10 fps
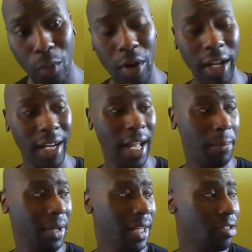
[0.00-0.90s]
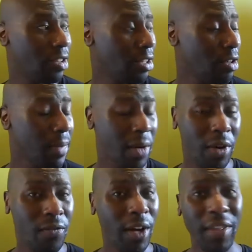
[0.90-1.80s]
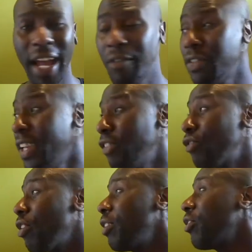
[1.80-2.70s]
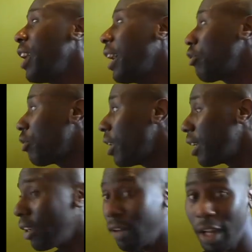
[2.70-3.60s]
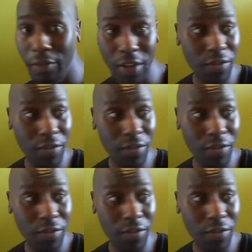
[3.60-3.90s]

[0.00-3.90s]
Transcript: what can happen is that you may well find that everything is transactional in your life,